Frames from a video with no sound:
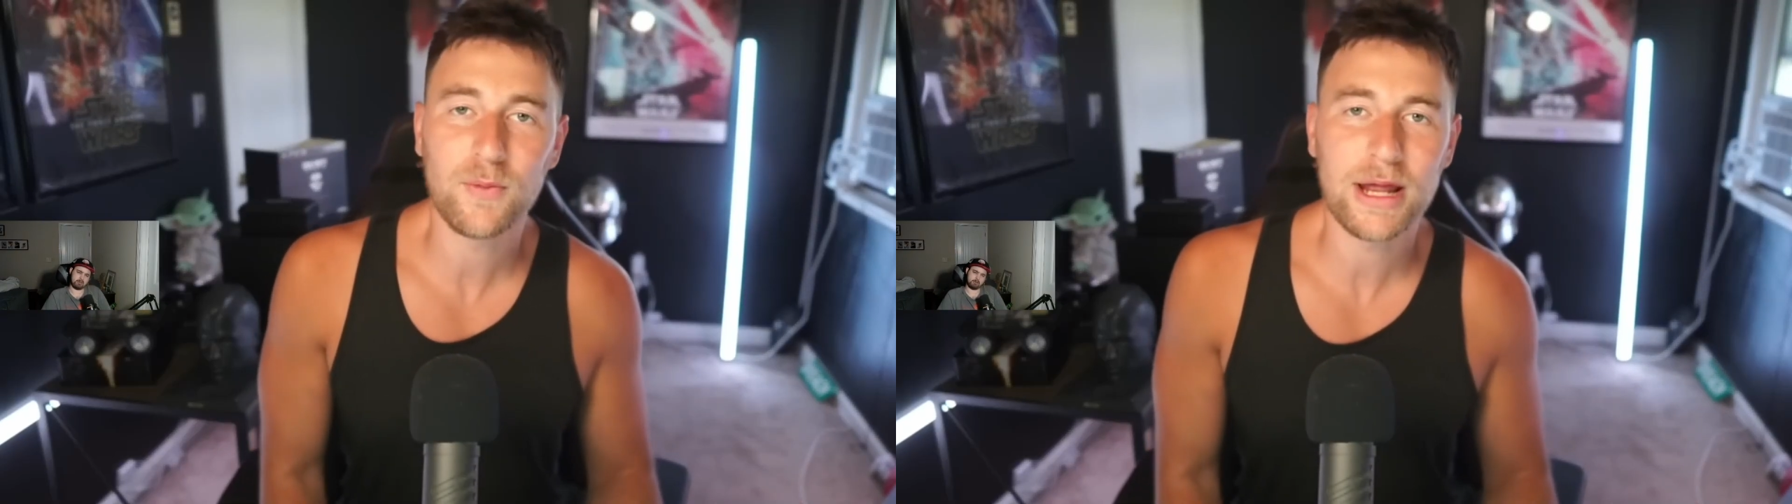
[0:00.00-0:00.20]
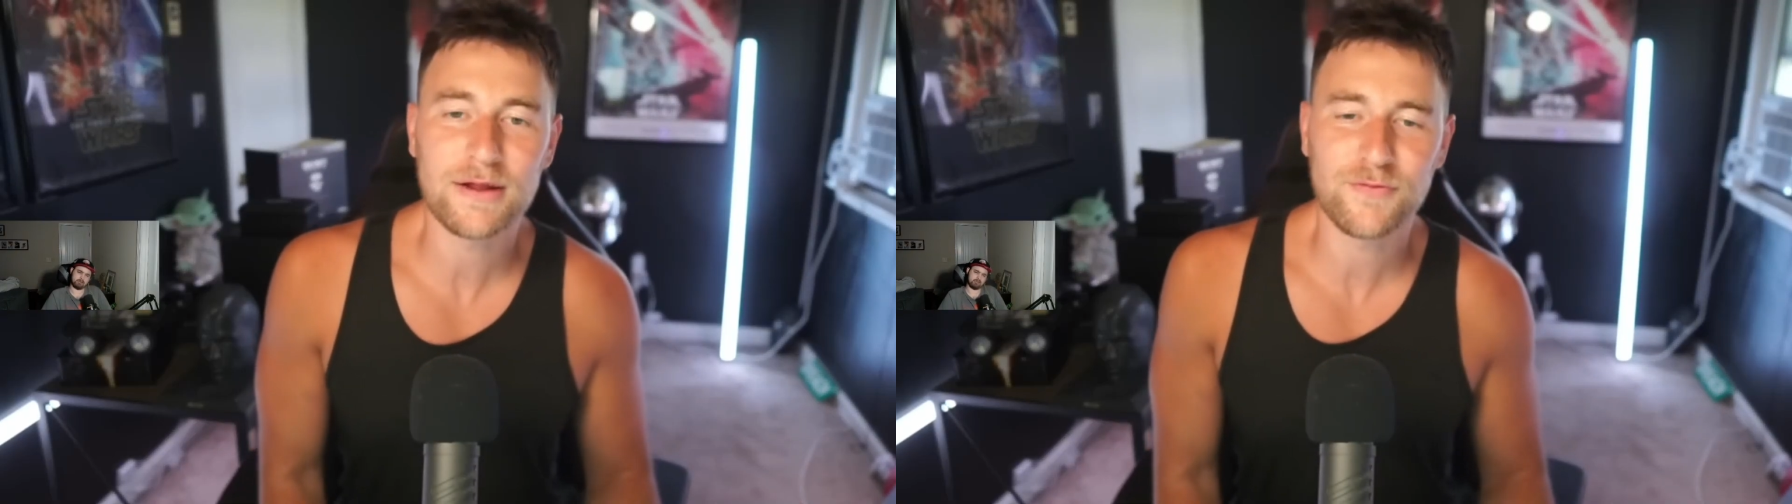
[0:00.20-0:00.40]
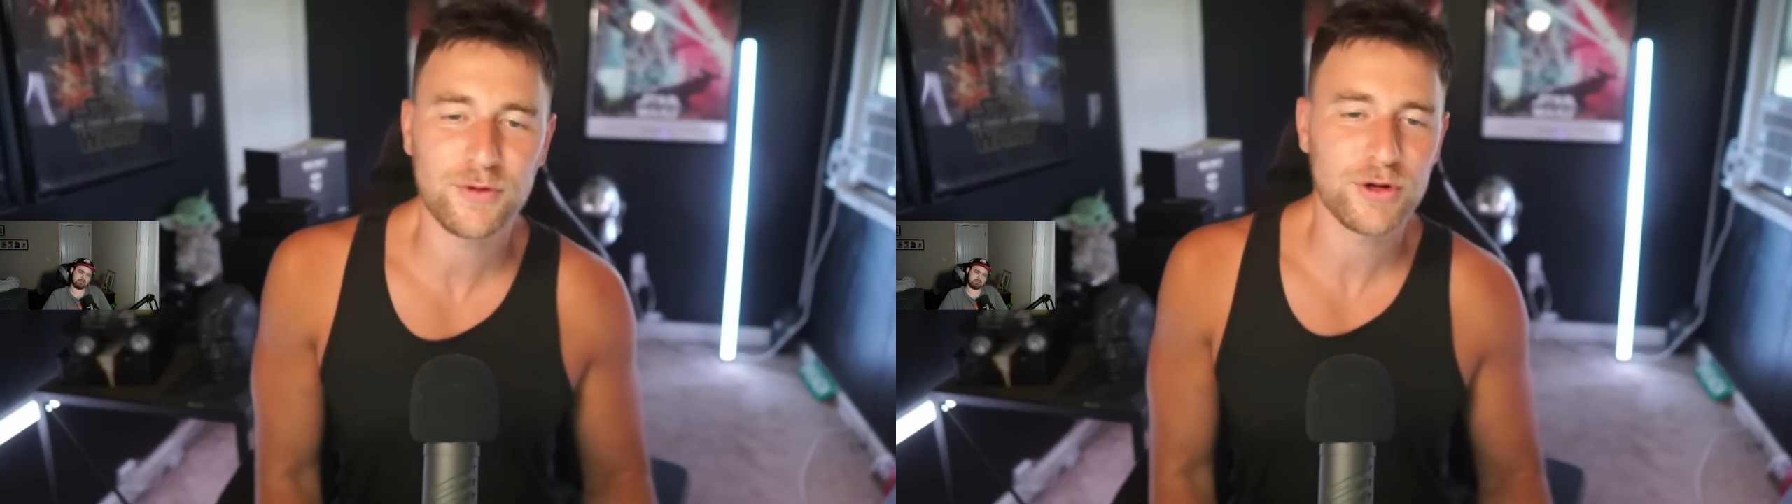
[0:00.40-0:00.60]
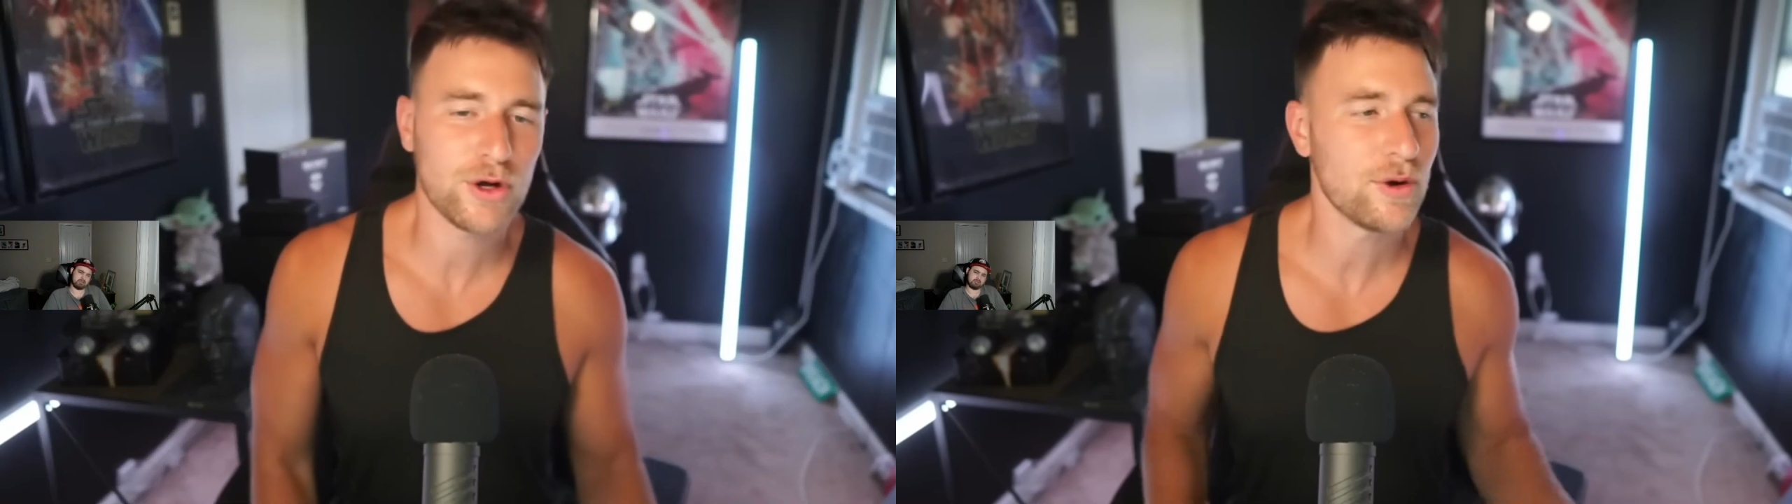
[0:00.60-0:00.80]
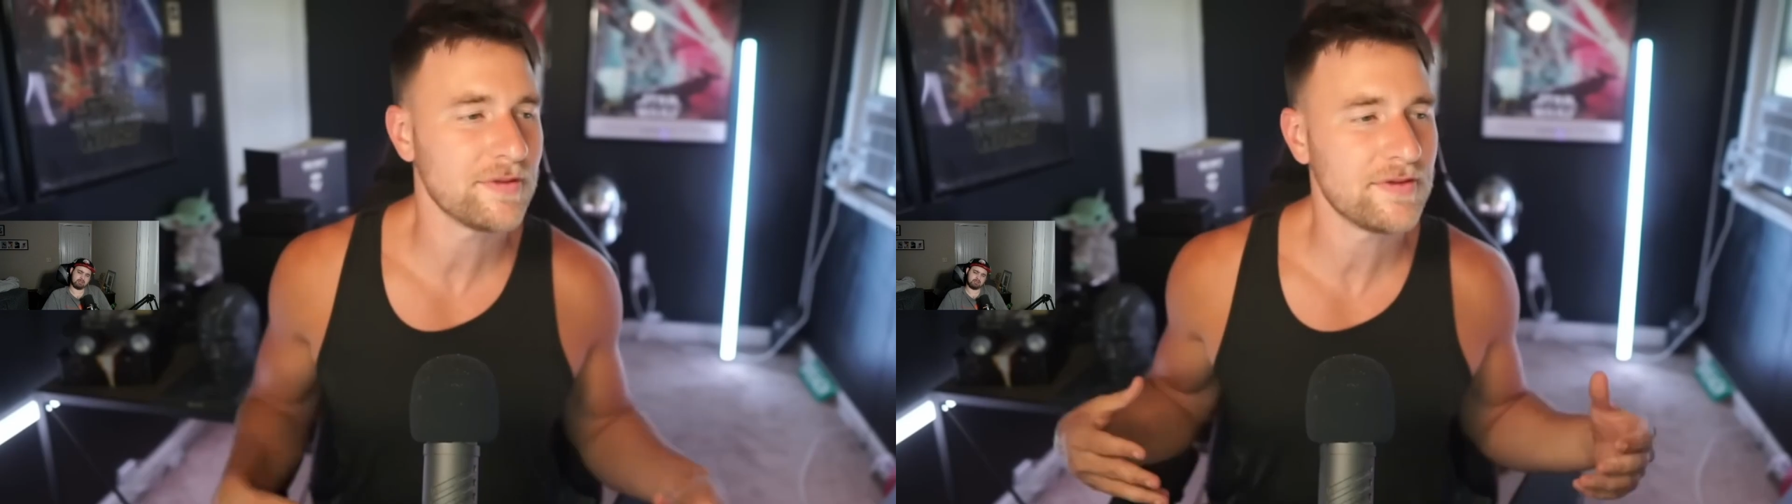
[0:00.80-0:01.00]
waiting for. You're
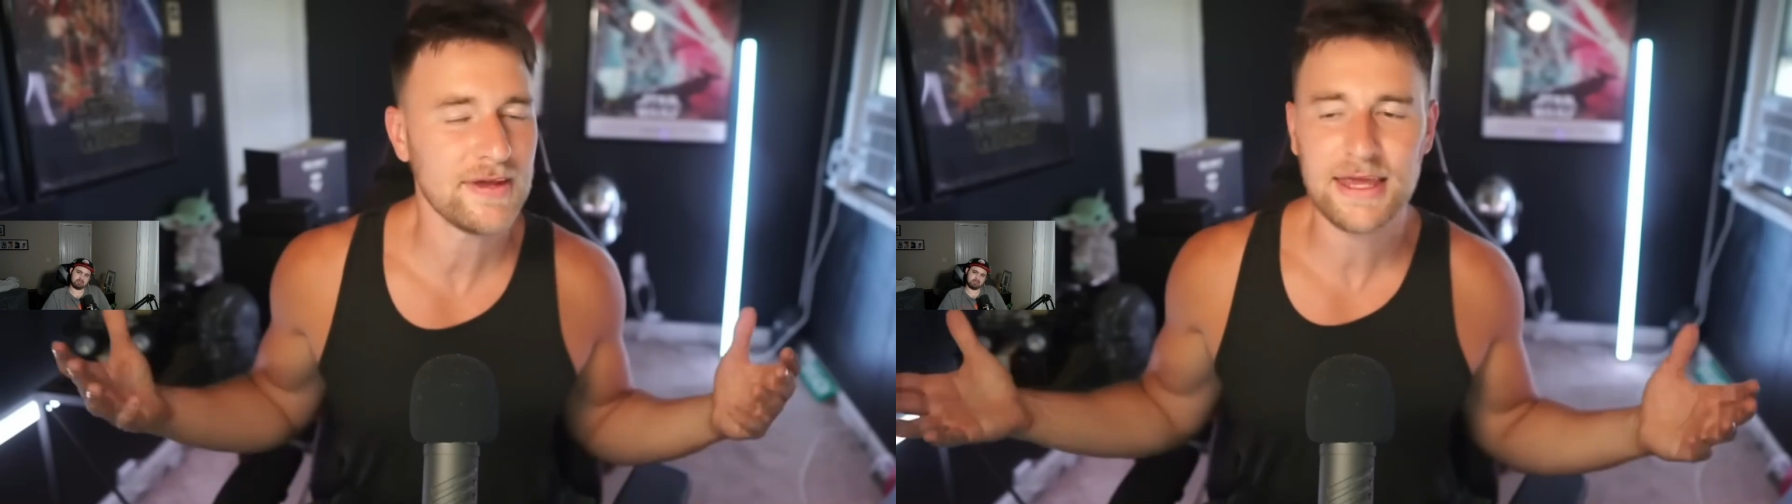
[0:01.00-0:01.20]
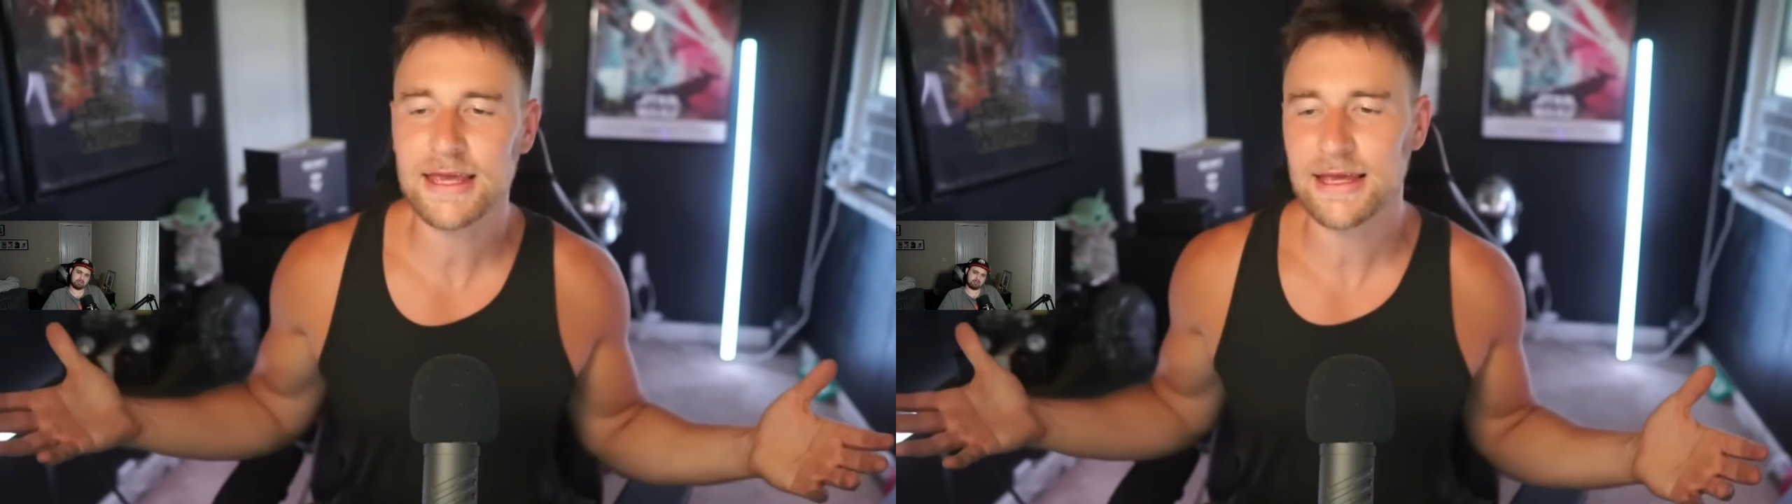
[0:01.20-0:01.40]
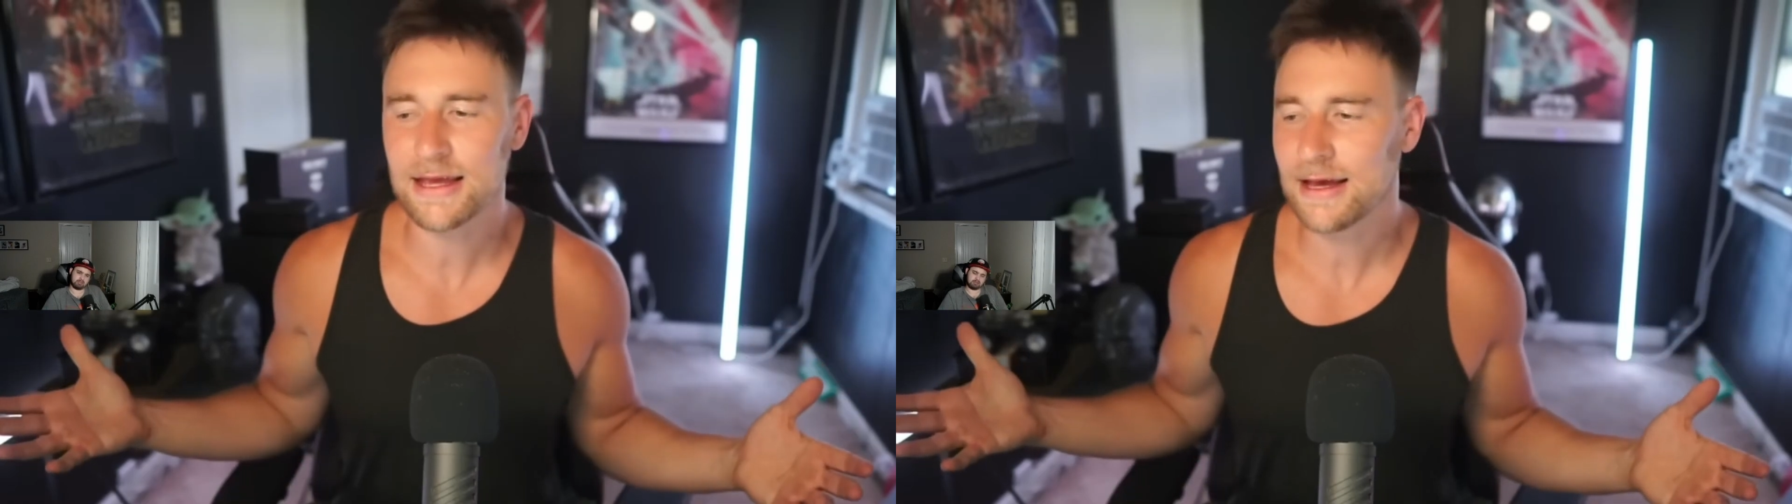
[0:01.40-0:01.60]
going T.